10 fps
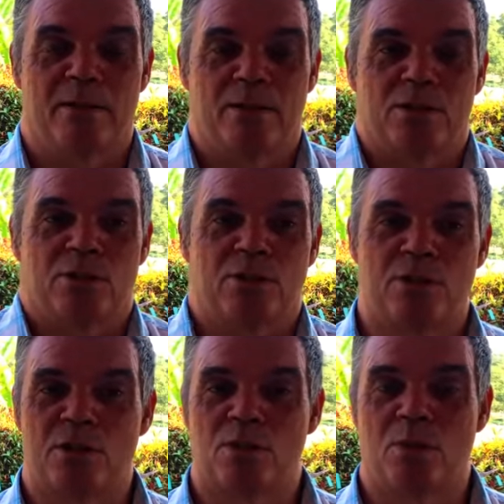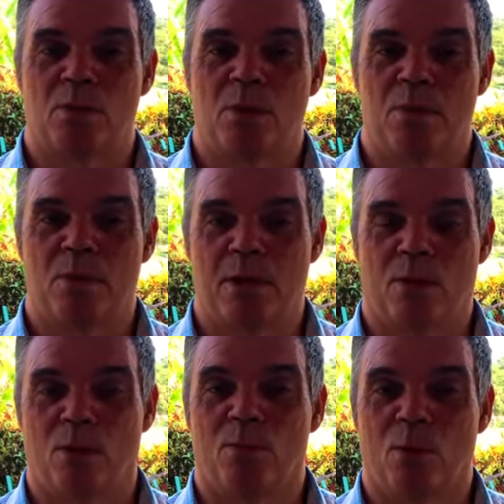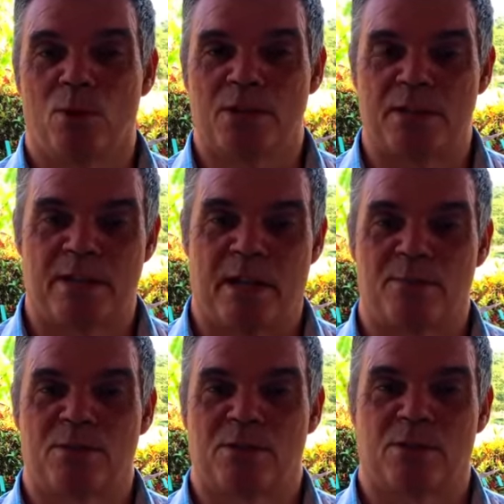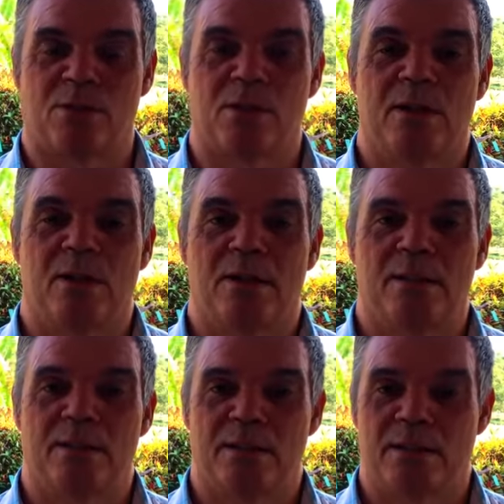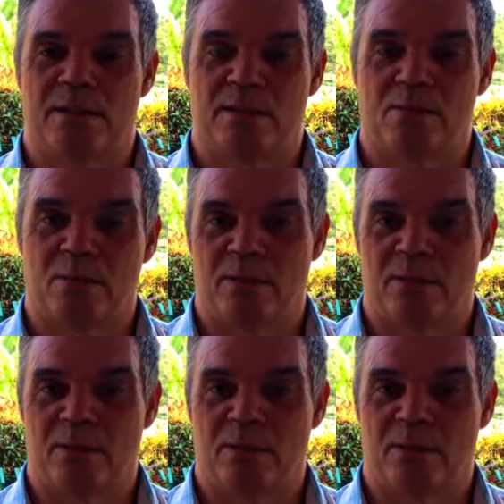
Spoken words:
Such as us, we're home most of the time, so the system,